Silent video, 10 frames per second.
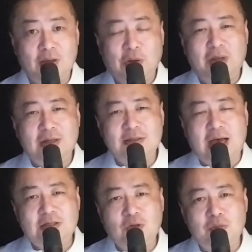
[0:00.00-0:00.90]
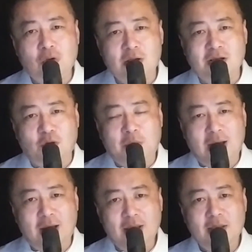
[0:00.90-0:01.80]
when there's an ice cream truck go
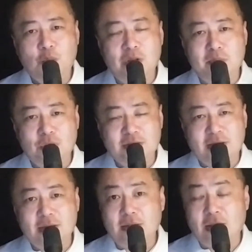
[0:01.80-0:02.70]
by with the music,